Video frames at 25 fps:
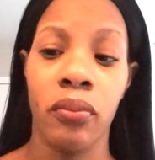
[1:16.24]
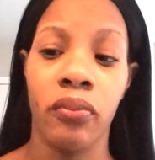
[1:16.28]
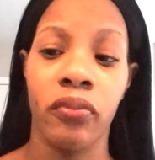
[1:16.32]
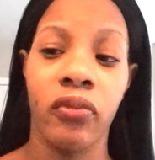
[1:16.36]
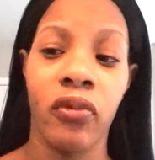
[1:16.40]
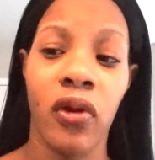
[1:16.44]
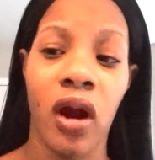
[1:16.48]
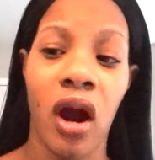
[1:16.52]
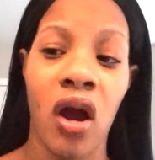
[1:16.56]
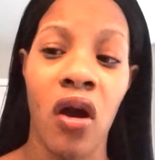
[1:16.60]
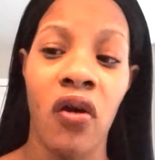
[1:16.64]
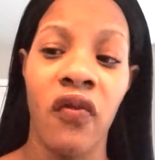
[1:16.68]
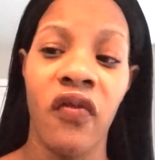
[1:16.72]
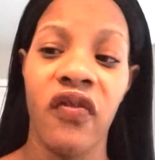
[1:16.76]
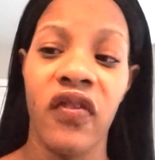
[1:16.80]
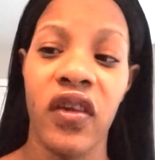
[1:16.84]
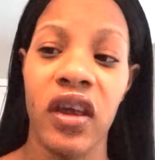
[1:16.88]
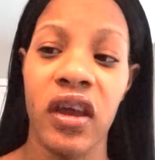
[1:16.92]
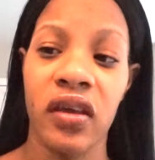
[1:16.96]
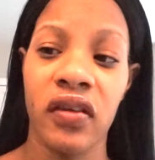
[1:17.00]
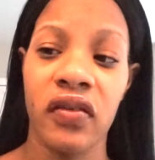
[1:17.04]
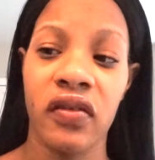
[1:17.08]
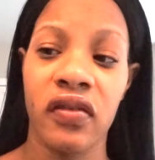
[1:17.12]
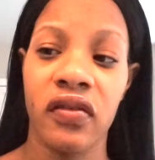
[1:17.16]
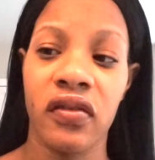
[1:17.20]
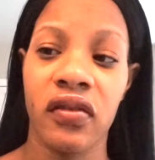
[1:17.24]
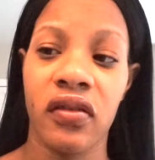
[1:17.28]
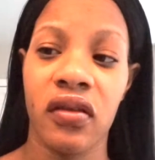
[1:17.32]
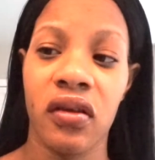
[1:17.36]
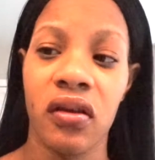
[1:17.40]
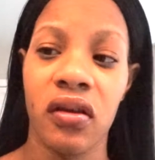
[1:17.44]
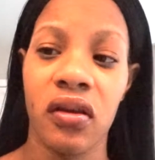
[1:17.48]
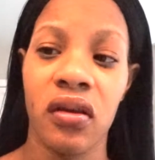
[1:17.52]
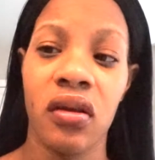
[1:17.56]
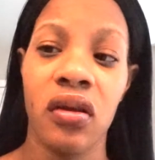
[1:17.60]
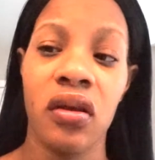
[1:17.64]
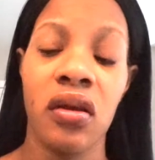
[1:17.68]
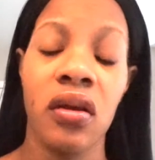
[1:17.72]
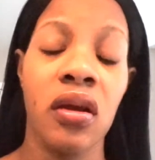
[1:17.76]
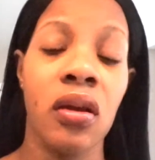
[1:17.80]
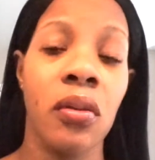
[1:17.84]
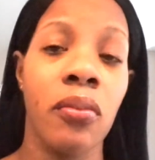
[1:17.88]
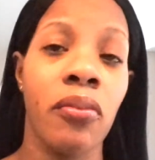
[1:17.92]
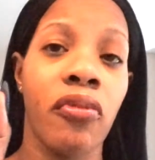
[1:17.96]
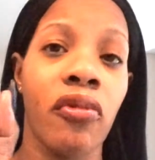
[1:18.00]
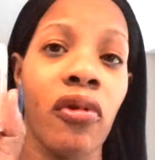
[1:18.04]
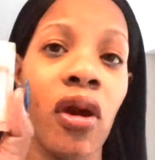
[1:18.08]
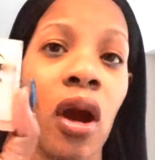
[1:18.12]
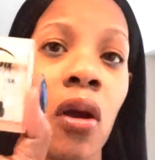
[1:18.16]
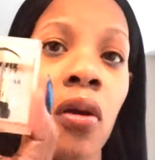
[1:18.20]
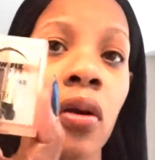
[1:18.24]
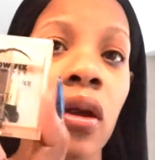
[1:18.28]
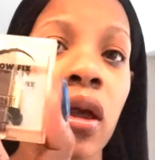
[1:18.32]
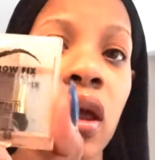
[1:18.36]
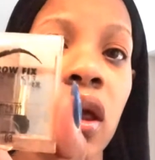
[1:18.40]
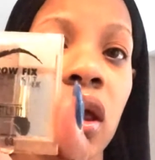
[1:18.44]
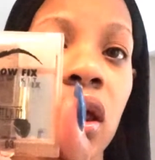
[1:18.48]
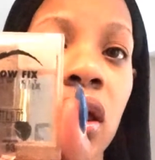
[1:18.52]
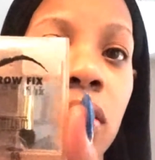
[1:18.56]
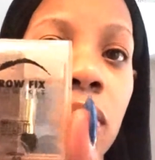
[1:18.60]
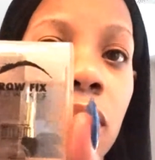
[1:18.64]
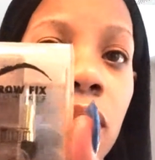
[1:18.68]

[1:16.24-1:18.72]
Brow Fix Brow Kit